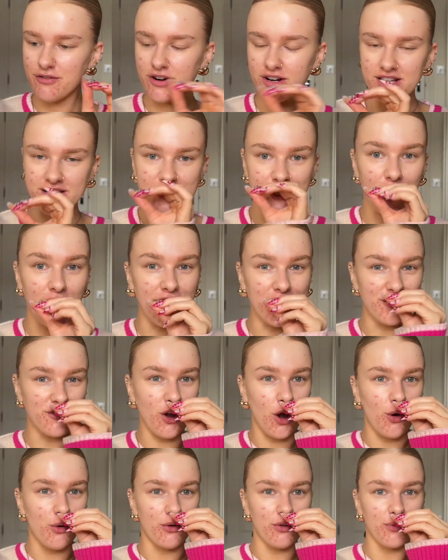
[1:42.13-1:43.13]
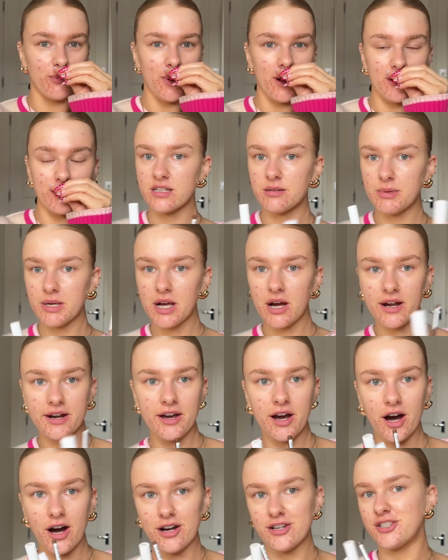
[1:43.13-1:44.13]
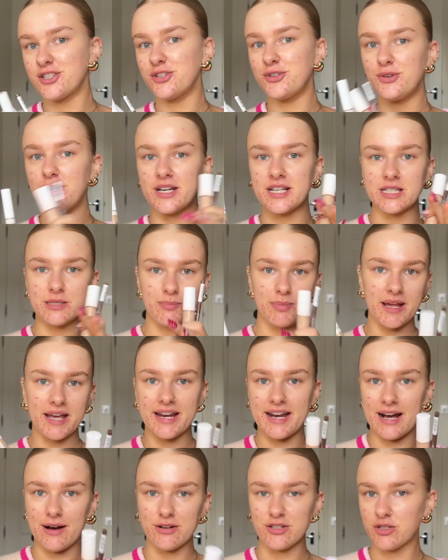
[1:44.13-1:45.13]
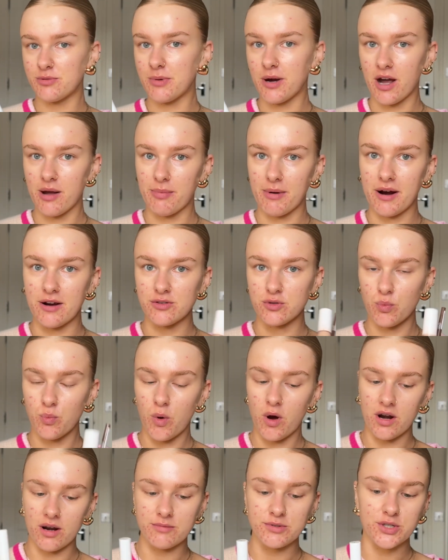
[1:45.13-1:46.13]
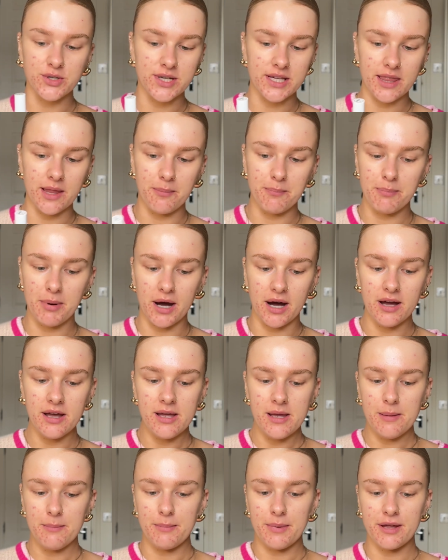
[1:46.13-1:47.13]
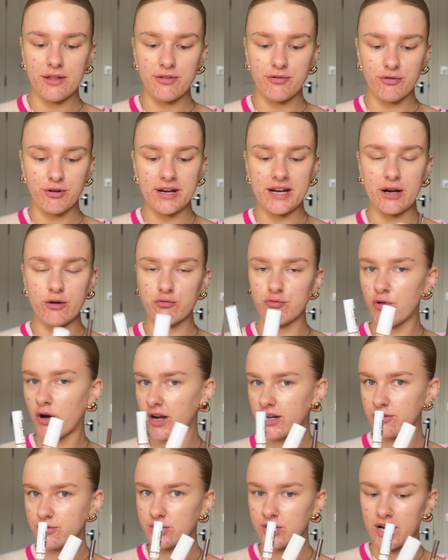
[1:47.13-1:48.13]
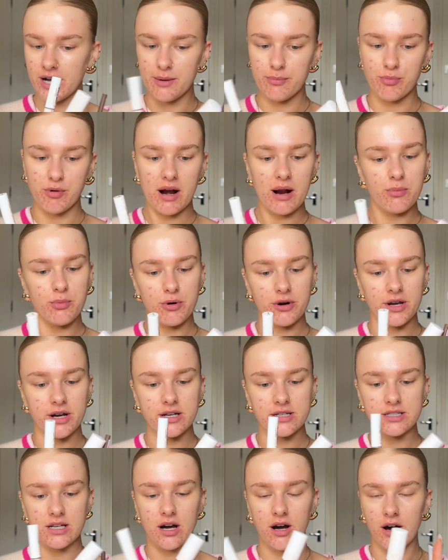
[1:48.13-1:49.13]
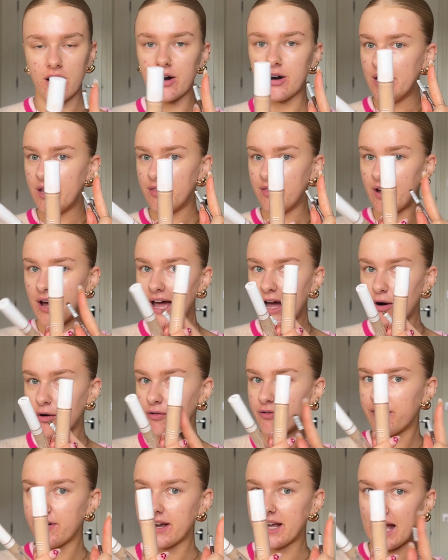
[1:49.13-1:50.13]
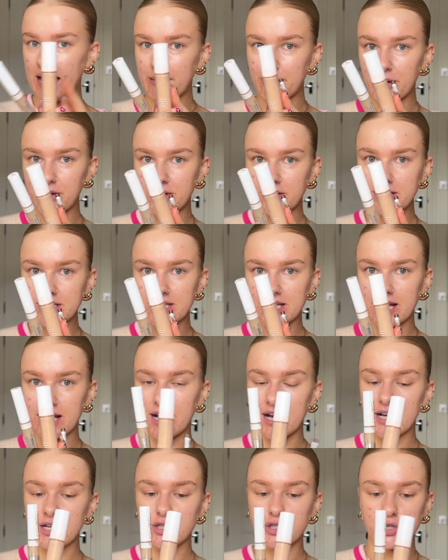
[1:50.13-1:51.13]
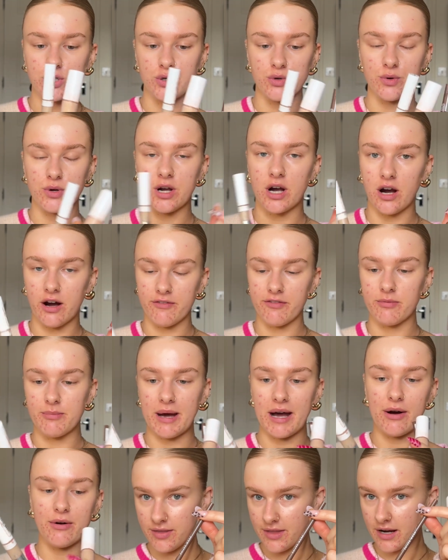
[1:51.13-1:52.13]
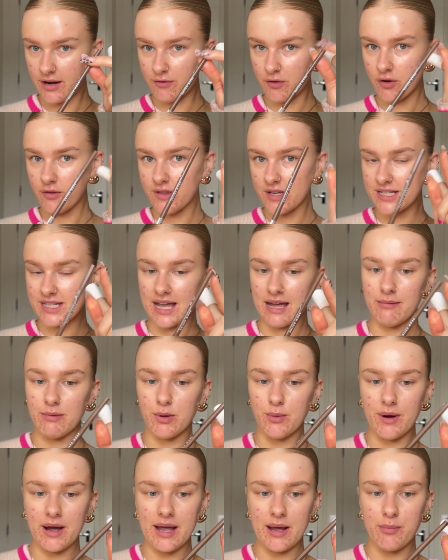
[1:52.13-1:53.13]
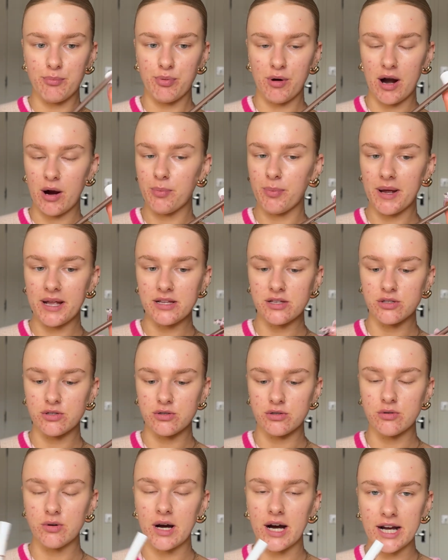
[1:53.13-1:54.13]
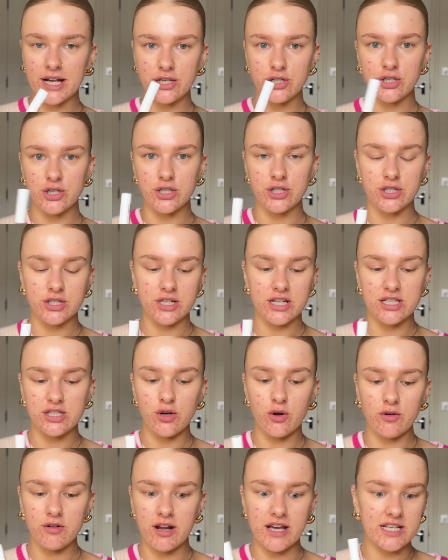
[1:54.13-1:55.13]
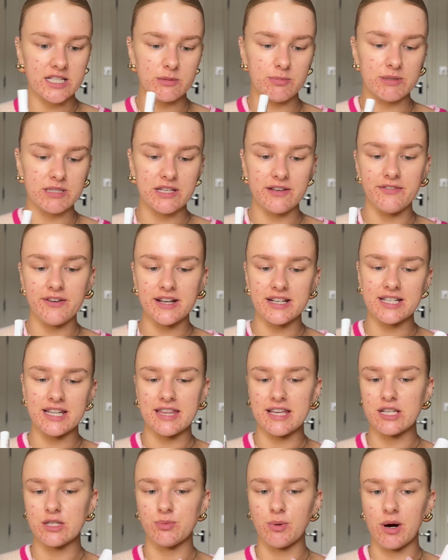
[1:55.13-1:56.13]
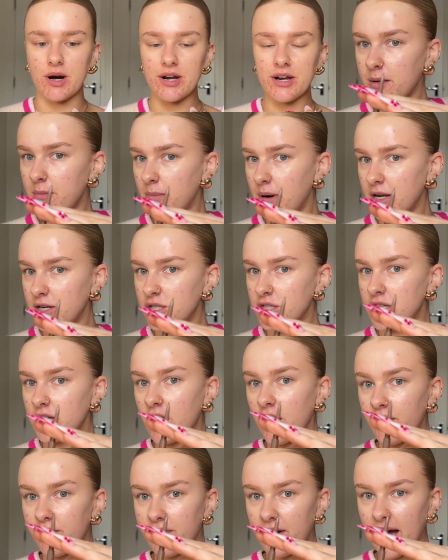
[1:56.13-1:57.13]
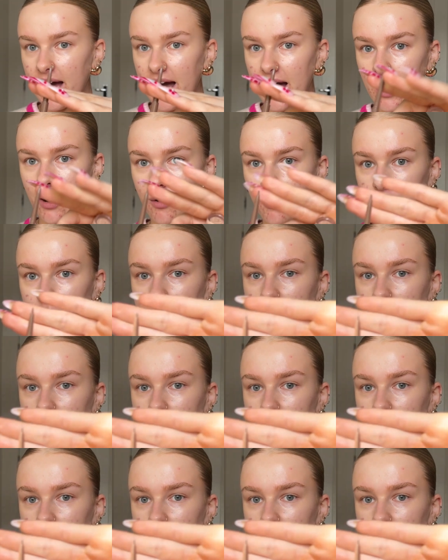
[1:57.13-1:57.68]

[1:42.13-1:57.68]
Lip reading: It's ice cold as well. It's gonna be kind of hard to explain how I do my eyebrows while I'm doing them, but my three ride or die brow products are the e.l.f. Camo Concealer to carve them out. Then I've got this MUA brow pencil. It's not specific to this one, but I just love how